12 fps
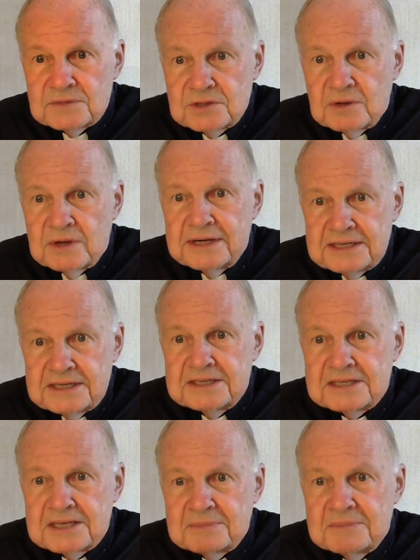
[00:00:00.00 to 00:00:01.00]
I teach
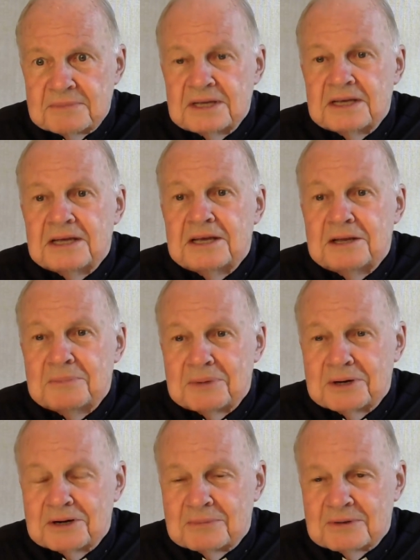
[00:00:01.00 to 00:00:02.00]
them in
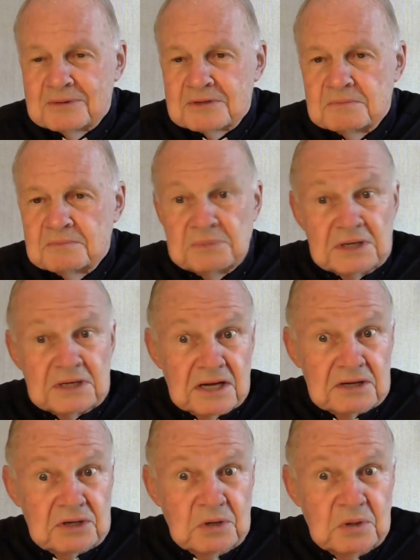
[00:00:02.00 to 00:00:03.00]
parables, but not
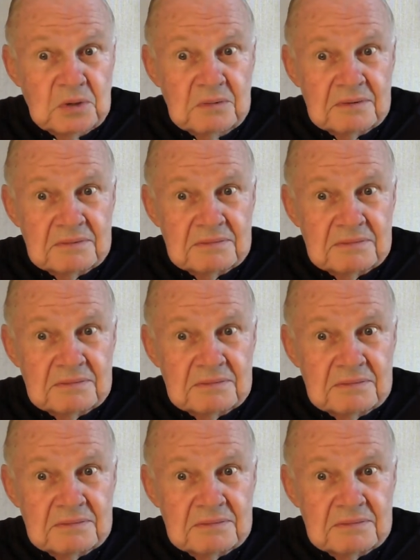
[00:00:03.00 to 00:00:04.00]
you. I
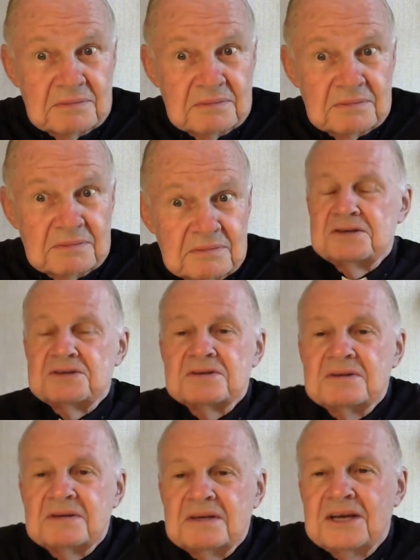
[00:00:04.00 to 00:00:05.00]
tell you guys
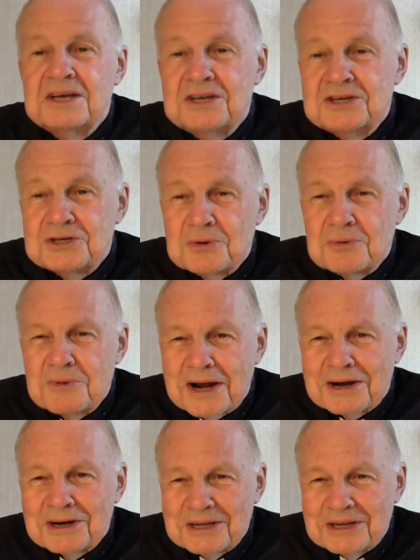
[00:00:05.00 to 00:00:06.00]

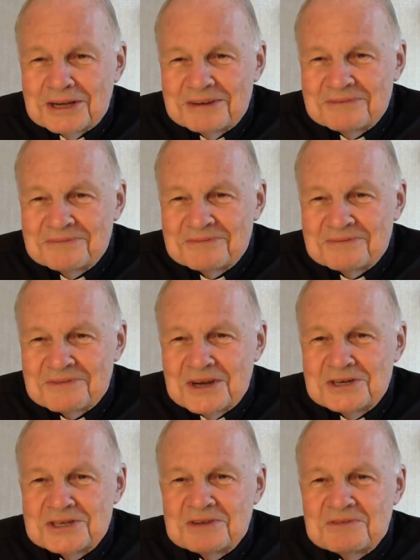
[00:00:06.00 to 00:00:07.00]
directly,
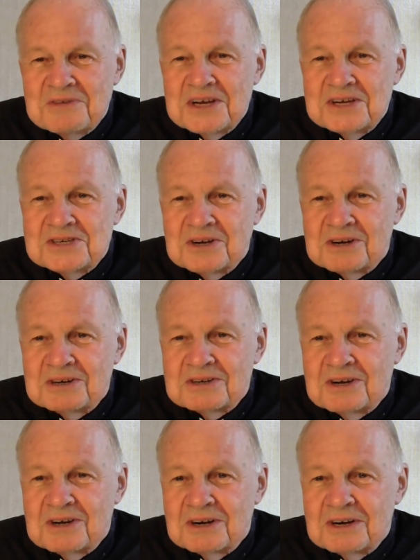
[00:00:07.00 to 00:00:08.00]
face to face, heart to
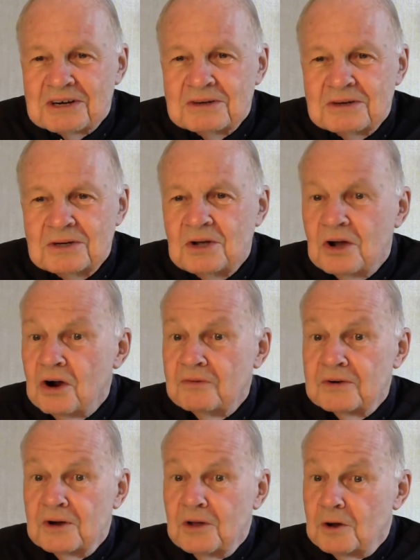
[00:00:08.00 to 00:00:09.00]
heart, over
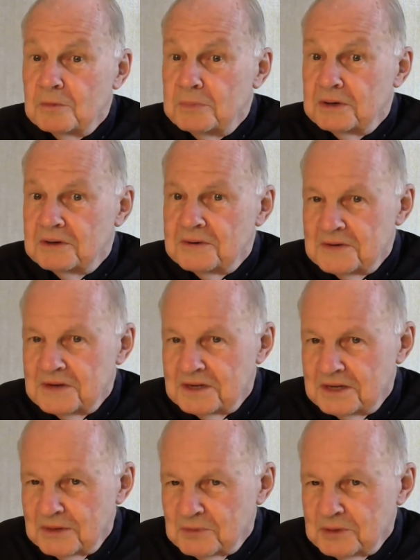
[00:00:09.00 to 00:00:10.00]
a long period of
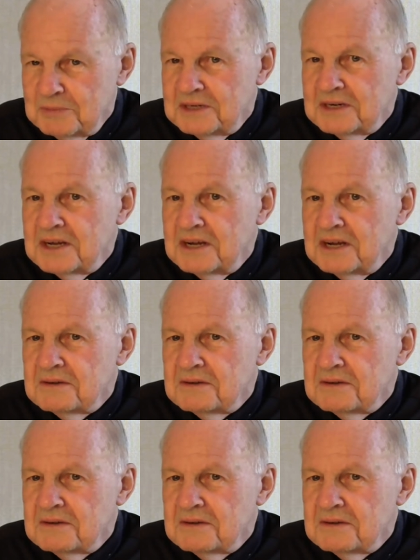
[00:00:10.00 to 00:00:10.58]
time we've been together.